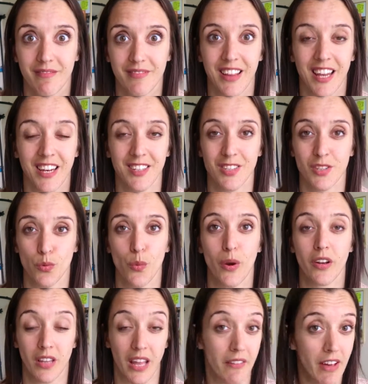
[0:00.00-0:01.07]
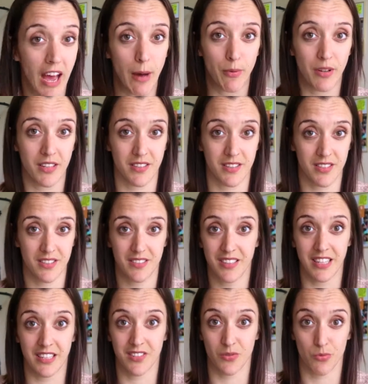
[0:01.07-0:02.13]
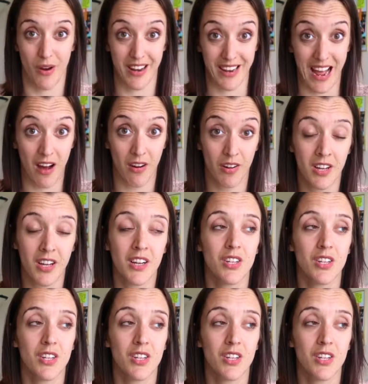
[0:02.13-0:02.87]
That is where life happens is right now.